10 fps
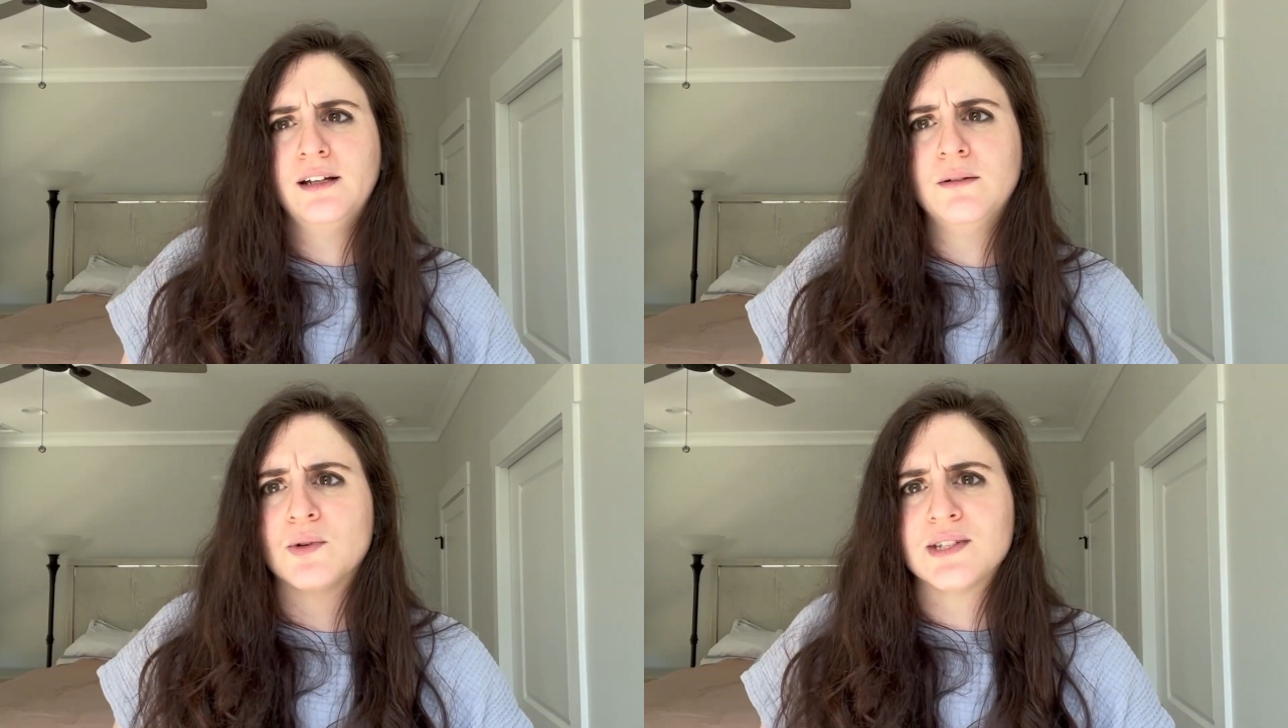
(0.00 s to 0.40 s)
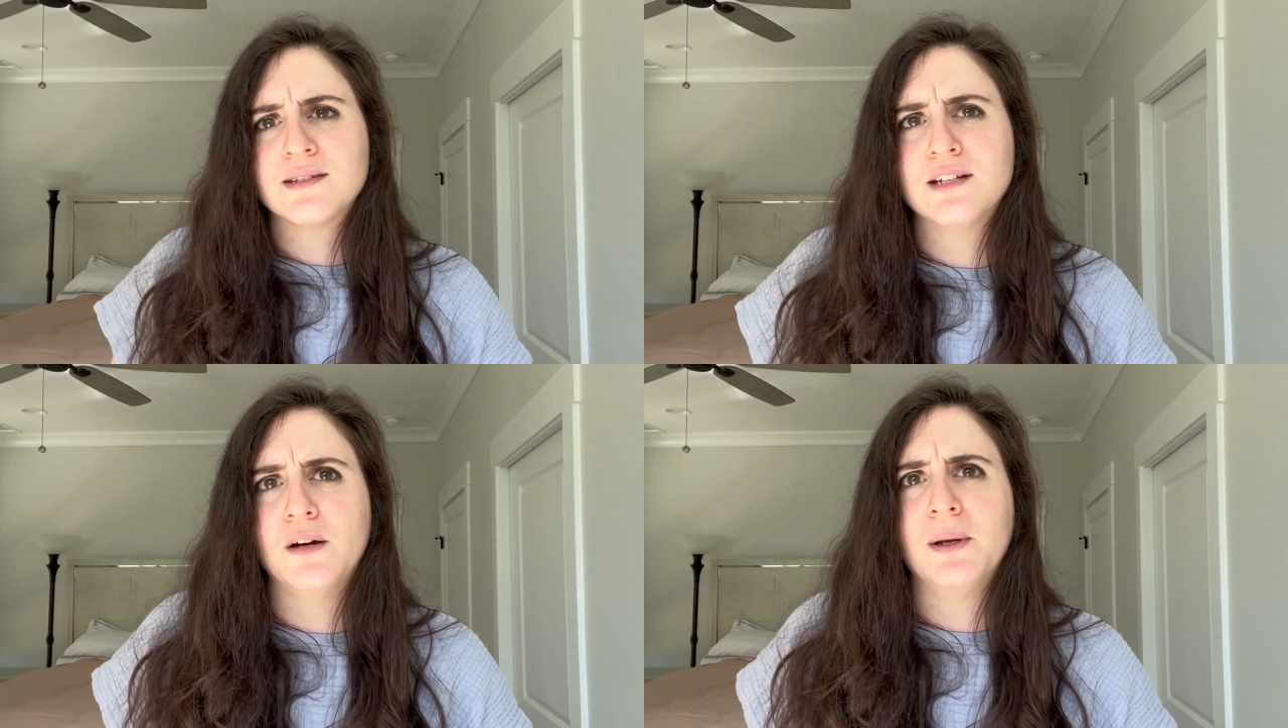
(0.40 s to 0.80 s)
it wasn't
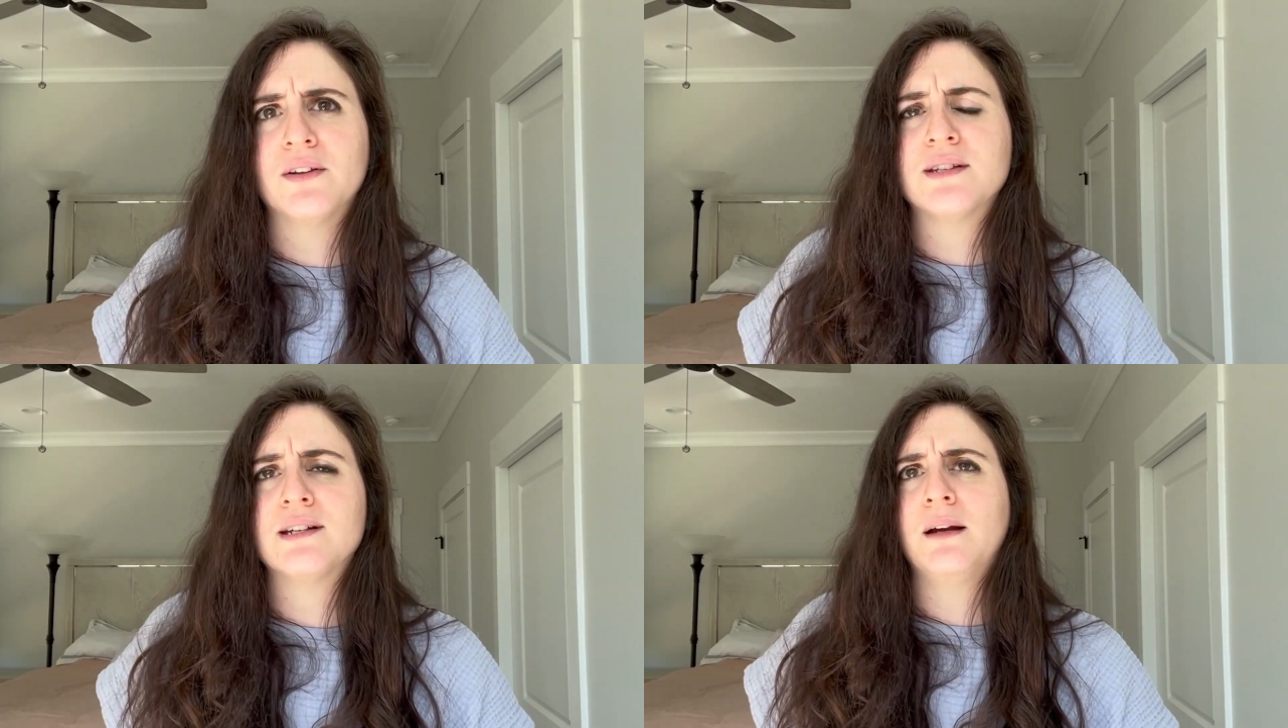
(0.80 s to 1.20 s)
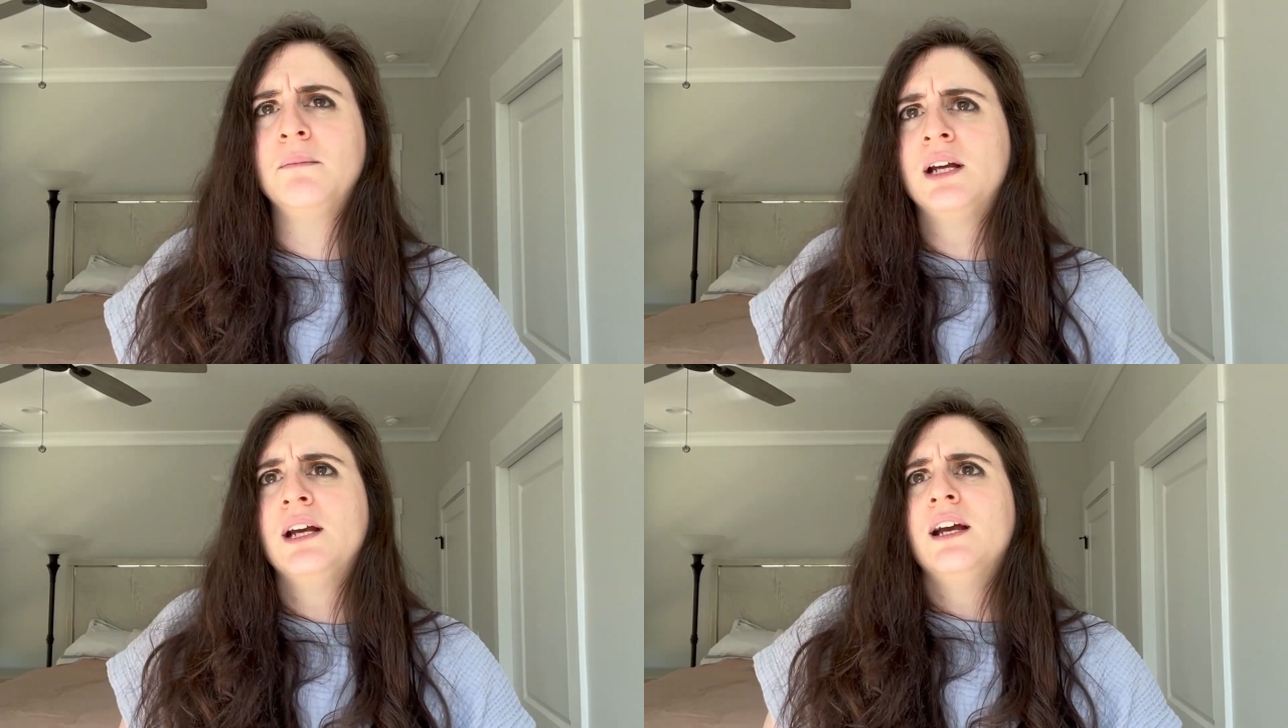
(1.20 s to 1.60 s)
snail mail this
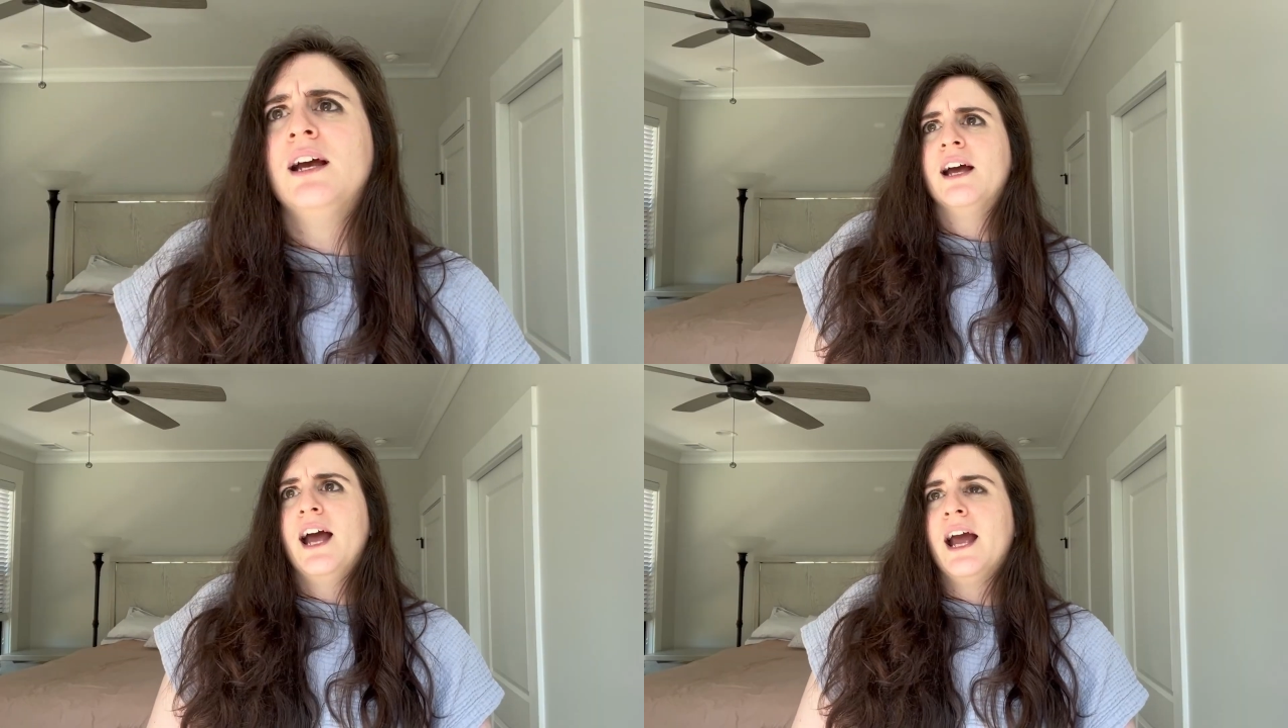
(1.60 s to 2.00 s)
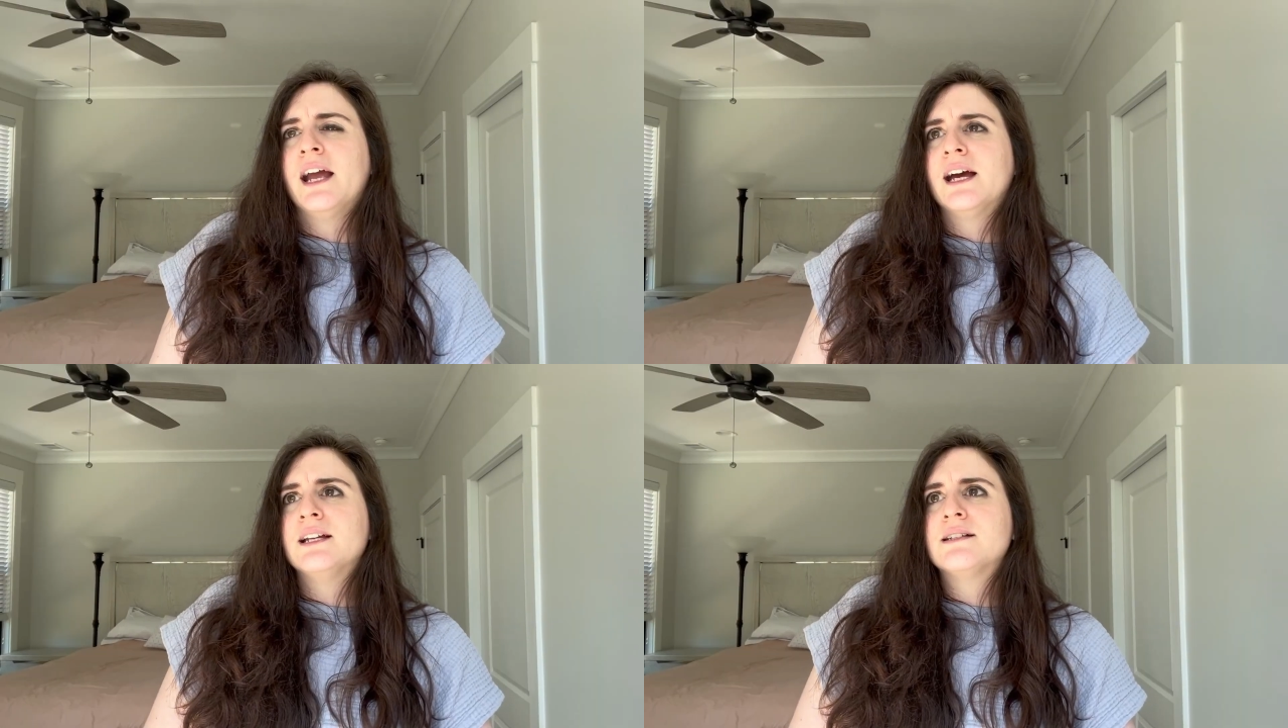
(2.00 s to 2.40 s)
time.
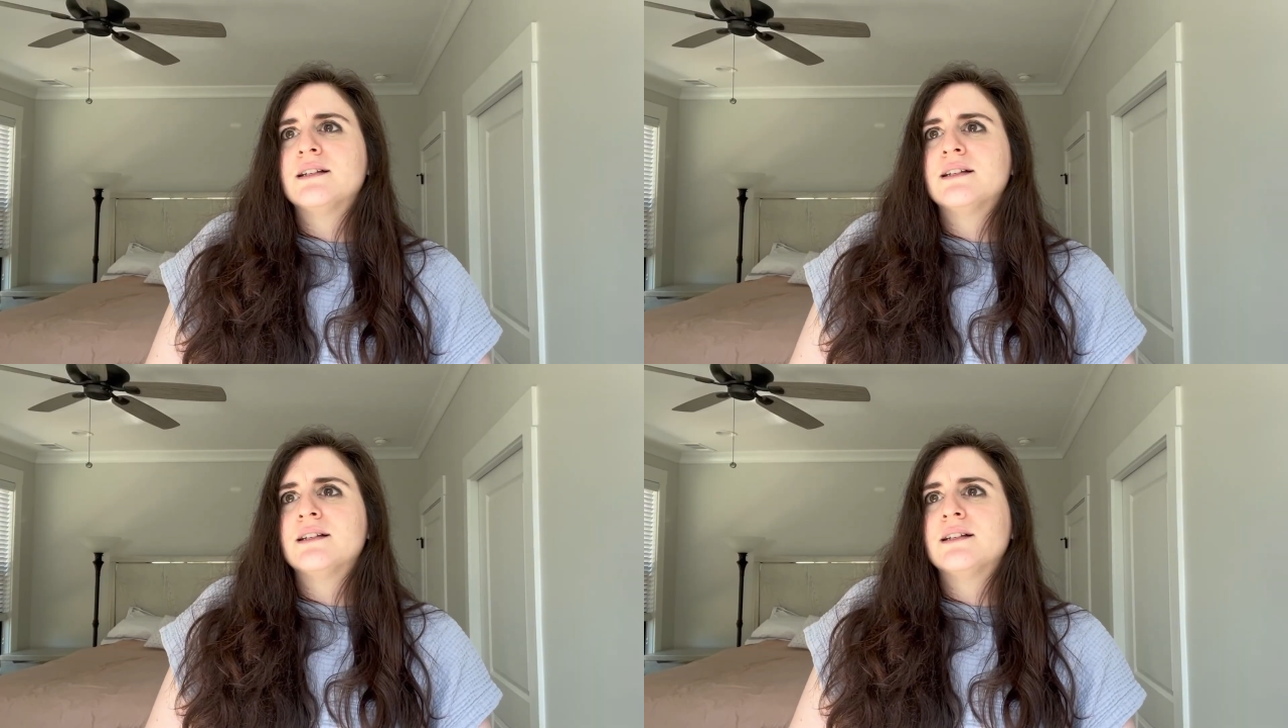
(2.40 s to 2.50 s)
And